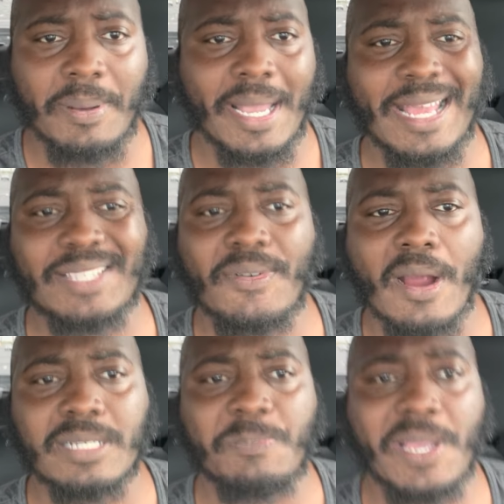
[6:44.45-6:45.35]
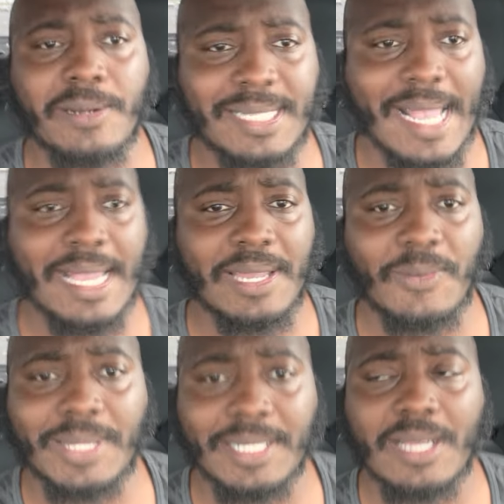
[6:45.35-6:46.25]
but as far as peer
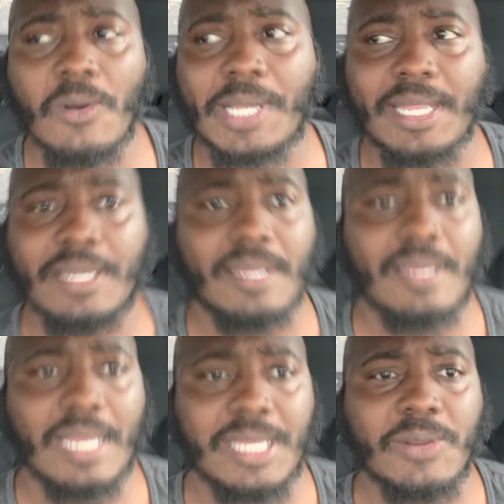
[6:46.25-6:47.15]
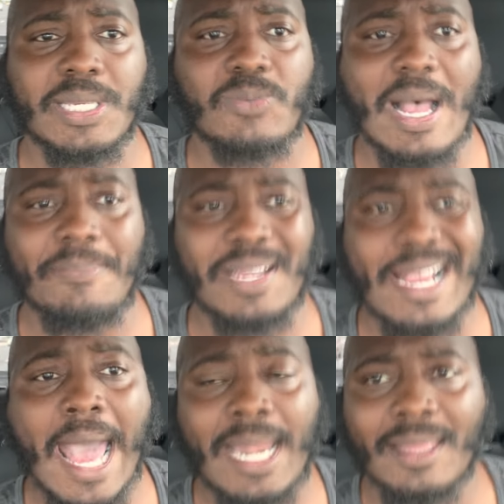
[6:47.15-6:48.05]
staking with the token, Uniswap,
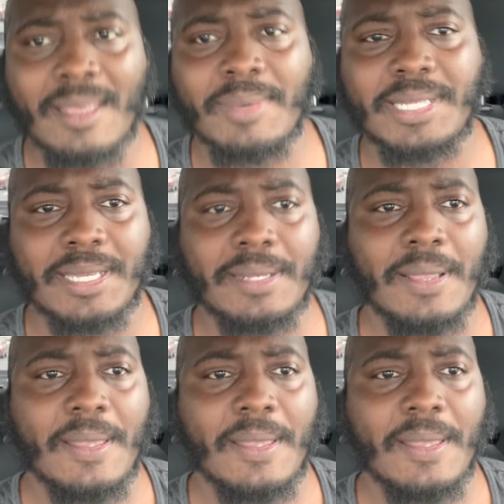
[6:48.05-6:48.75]
you're kind of limited.